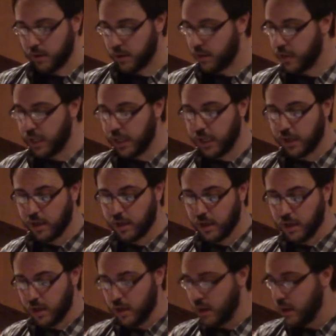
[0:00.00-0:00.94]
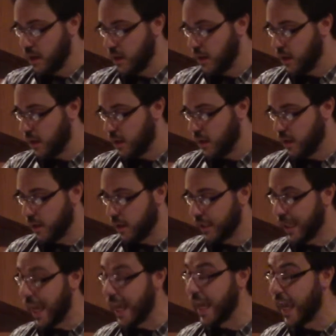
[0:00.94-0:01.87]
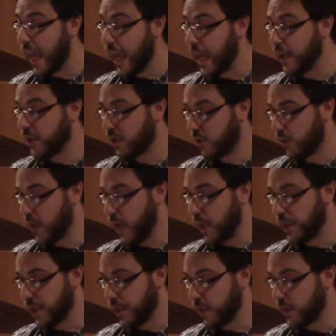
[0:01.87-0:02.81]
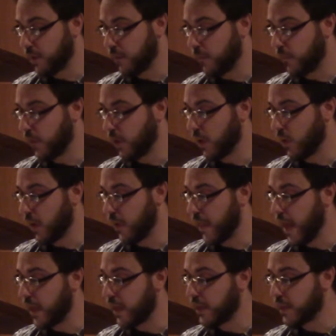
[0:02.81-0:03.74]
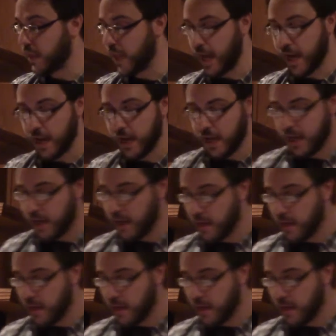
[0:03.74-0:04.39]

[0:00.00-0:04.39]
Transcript: the day-age creationism view, and that is that